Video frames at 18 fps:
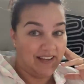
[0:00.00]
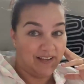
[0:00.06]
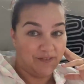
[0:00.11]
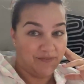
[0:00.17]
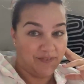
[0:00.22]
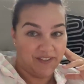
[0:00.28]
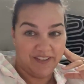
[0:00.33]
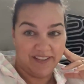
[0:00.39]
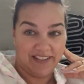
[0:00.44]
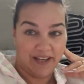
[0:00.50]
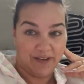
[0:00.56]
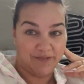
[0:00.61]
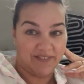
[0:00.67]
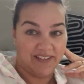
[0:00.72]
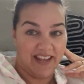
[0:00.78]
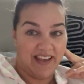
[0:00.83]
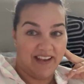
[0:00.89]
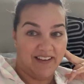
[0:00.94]
a few left
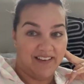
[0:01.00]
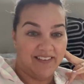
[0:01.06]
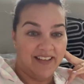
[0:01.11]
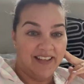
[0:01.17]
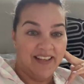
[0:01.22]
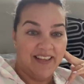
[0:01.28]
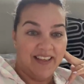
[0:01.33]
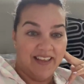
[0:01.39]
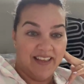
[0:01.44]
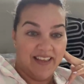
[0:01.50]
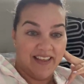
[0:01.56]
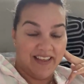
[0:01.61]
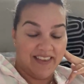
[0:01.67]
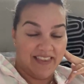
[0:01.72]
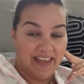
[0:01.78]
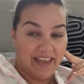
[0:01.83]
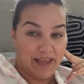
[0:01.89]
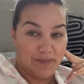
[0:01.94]
now
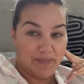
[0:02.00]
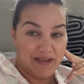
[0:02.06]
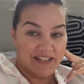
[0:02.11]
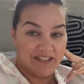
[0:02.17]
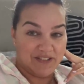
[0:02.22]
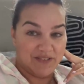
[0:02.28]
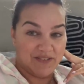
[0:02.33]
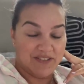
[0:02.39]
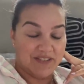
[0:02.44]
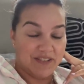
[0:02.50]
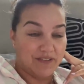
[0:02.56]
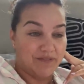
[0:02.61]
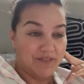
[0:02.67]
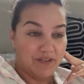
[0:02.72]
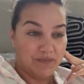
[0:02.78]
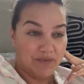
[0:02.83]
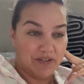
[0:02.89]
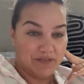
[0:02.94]
in the eBay store. So if
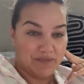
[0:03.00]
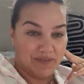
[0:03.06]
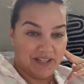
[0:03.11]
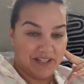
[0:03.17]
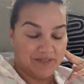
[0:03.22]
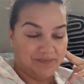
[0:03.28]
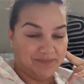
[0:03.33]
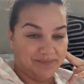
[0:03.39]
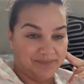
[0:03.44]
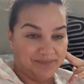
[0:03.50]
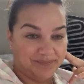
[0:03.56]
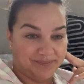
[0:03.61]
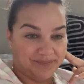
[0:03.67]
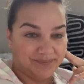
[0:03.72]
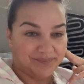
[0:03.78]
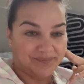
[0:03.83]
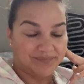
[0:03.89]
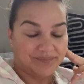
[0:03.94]
you want one,
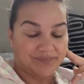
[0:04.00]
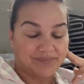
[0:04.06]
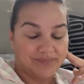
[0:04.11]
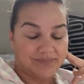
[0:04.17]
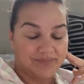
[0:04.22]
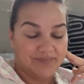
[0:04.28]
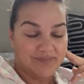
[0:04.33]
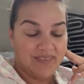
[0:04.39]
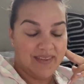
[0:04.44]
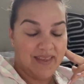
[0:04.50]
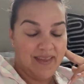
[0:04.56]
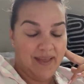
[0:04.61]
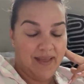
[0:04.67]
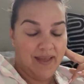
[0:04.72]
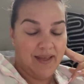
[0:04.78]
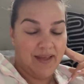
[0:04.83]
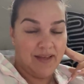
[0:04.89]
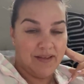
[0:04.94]

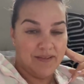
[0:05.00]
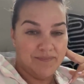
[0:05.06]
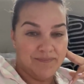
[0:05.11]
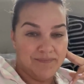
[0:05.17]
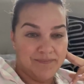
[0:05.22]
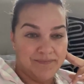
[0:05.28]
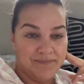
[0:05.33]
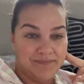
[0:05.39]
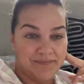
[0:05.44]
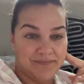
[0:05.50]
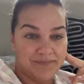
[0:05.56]
um,